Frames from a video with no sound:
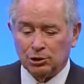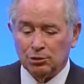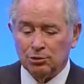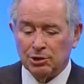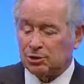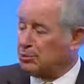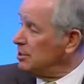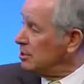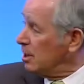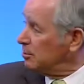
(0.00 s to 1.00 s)
2 to 3
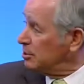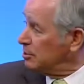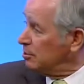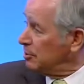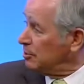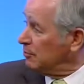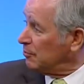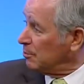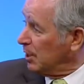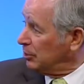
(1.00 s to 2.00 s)
times as much
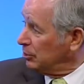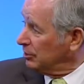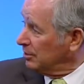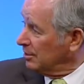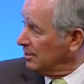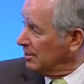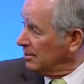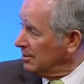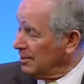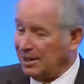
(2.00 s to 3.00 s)
information
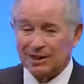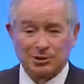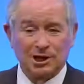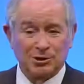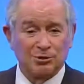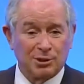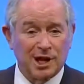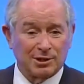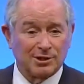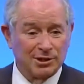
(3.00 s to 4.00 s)
as you
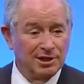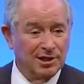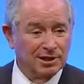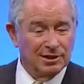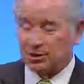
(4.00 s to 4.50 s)
actually need.